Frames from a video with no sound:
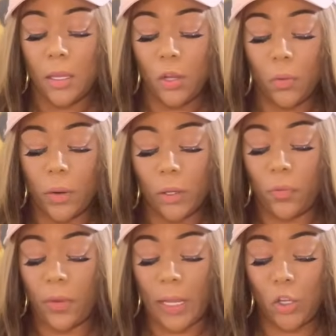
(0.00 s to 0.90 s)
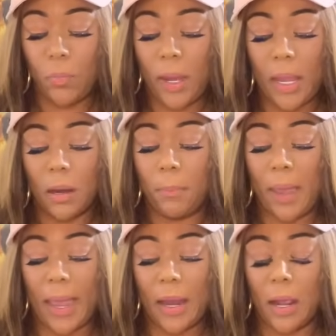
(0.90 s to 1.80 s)
you were, you feel like you made a
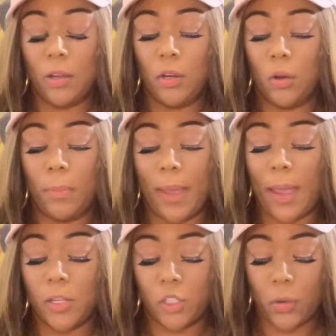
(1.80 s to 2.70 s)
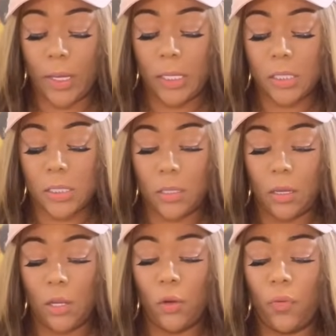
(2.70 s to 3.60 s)
bad, you know, a bad choice,
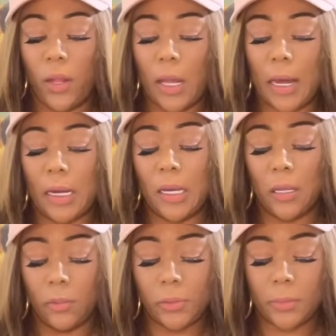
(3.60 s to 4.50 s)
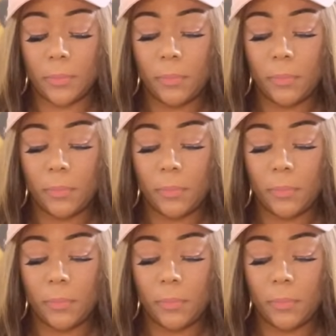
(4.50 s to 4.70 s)
and you feel a lot of guilt.